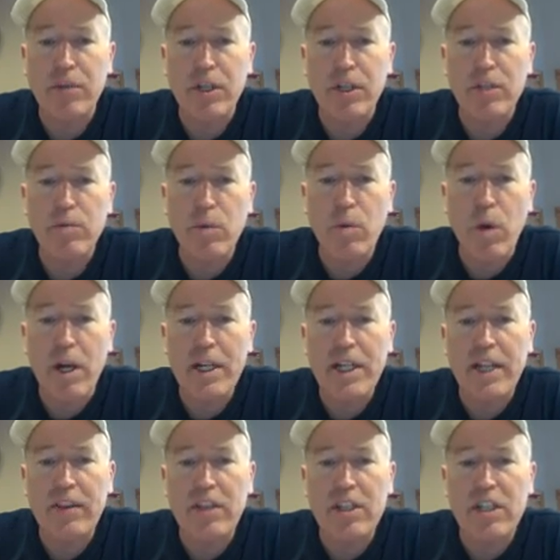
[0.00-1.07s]
because we want to
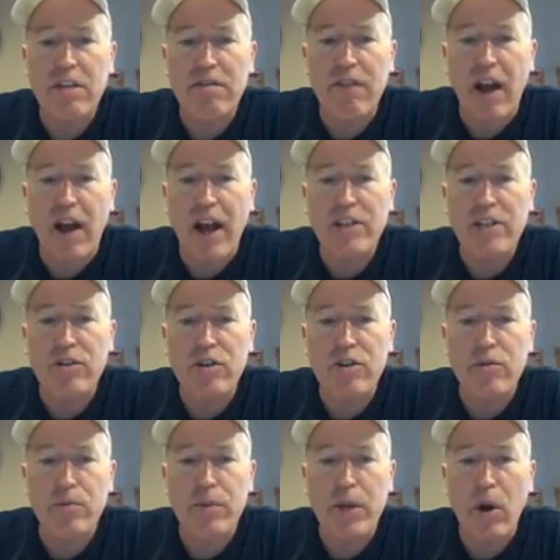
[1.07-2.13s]
get this divisor
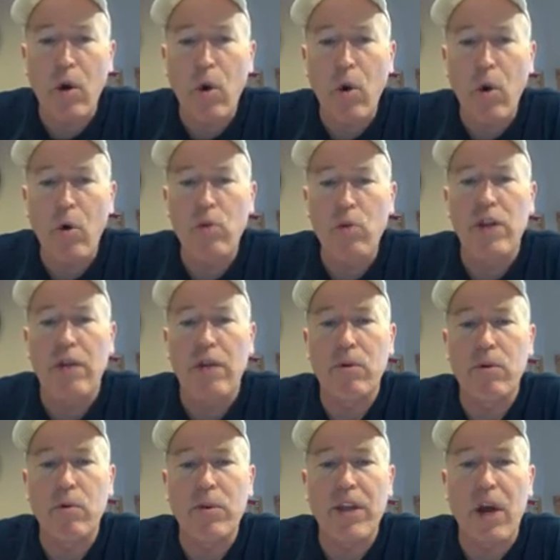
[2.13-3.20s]
to be a whole
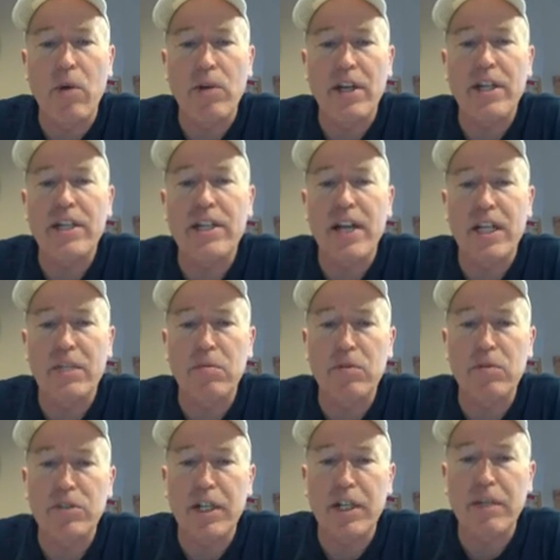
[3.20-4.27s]
number without any
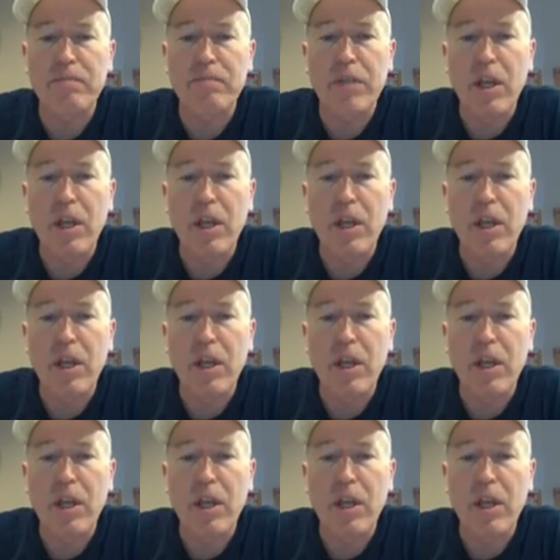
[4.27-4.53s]
decimals in it.